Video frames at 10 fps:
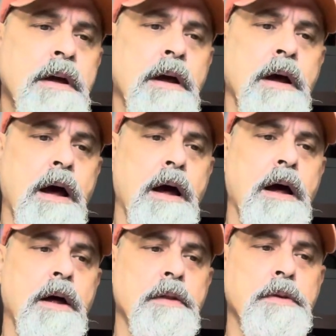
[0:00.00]

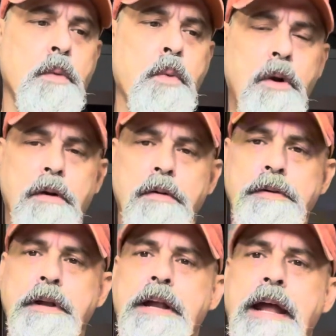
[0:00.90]
The
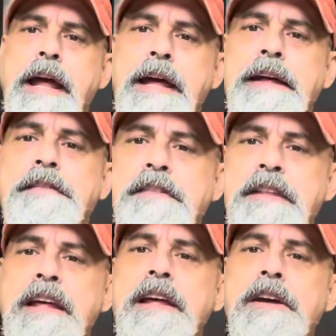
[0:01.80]
world is
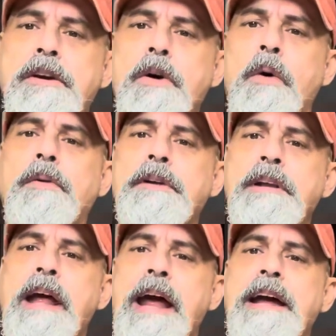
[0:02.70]
the
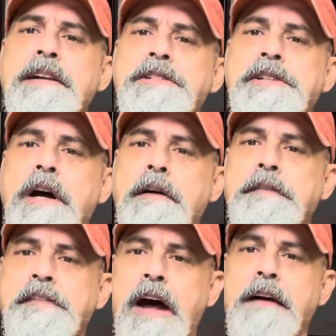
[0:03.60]
golden age of
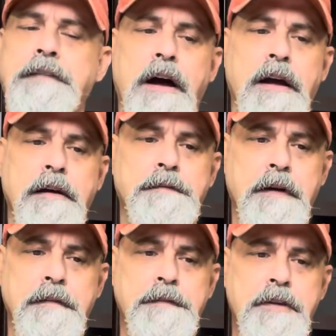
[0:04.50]
sci-fi,
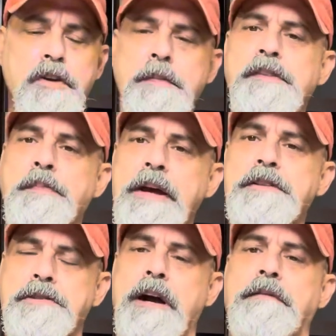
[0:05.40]
of human
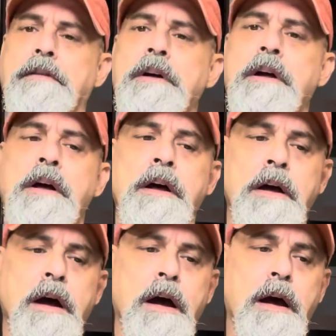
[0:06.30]
space travel.
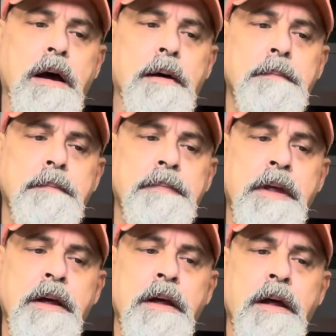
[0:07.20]

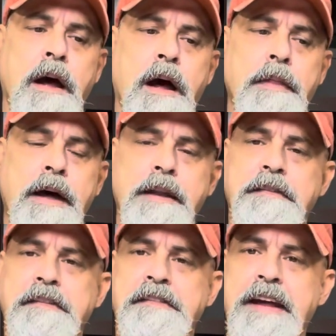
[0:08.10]
That
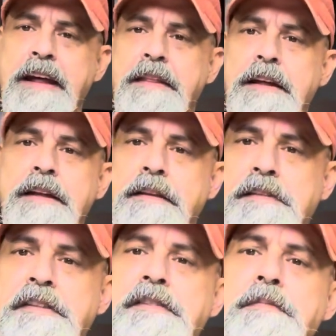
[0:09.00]
is to say, the
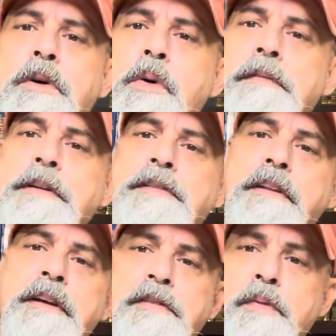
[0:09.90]
system equivalent to
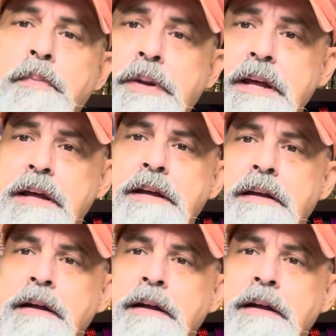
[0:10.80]
this would be